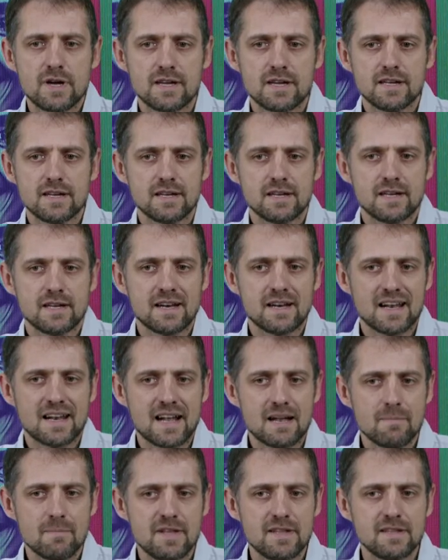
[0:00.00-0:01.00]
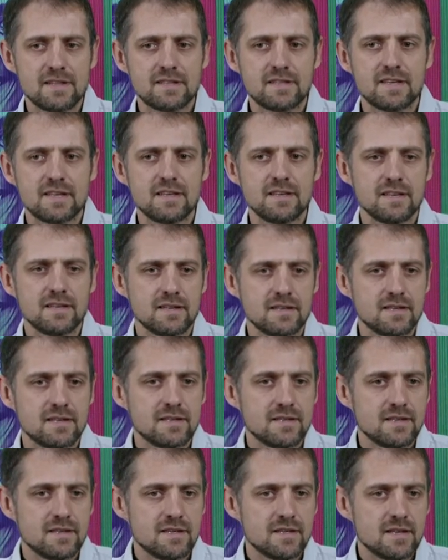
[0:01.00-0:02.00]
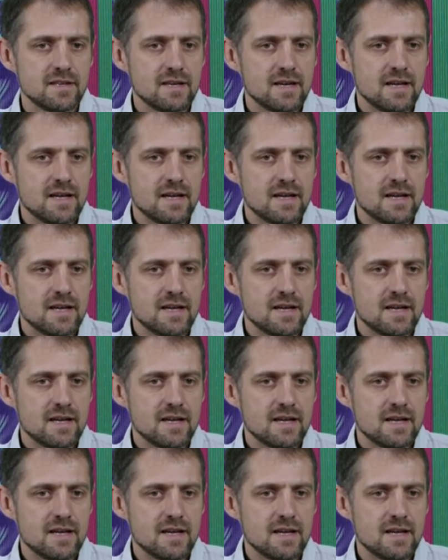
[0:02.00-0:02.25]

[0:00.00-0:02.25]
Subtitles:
minister, British prime minister,